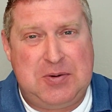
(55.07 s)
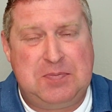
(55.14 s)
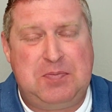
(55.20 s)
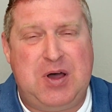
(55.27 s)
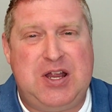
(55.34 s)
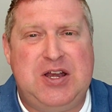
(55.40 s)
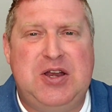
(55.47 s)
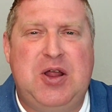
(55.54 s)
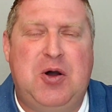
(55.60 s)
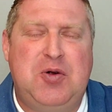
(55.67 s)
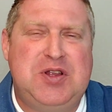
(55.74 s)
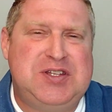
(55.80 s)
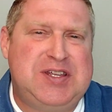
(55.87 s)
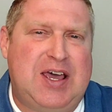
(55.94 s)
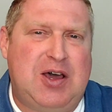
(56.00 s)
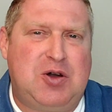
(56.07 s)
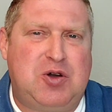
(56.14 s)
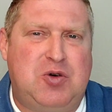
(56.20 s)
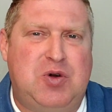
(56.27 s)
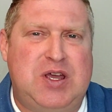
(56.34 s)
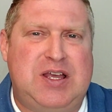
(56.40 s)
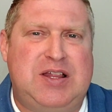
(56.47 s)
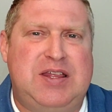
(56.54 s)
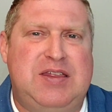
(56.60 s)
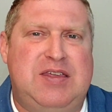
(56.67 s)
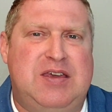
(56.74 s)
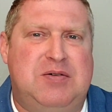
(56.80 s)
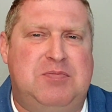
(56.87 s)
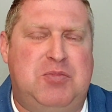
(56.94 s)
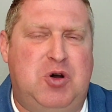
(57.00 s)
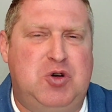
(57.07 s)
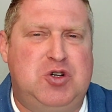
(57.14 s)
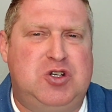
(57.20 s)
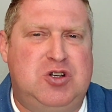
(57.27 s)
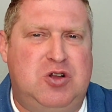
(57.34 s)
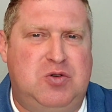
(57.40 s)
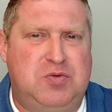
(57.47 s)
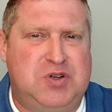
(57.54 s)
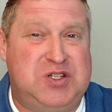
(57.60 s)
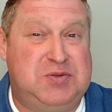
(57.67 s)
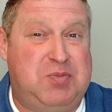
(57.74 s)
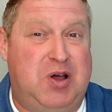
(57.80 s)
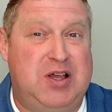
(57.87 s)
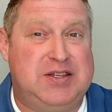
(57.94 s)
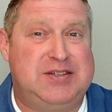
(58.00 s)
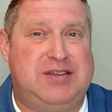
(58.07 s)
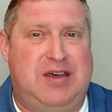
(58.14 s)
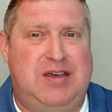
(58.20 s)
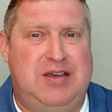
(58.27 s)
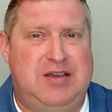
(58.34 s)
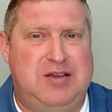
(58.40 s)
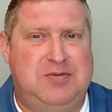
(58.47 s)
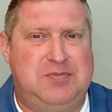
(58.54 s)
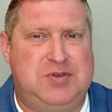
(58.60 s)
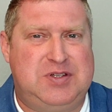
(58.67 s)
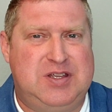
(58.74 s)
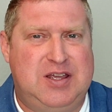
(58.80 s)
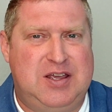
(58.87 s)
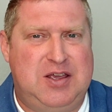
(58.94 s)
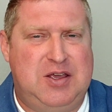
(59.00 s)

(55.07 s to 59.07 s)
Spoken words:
But notice how quickly the emotional response comes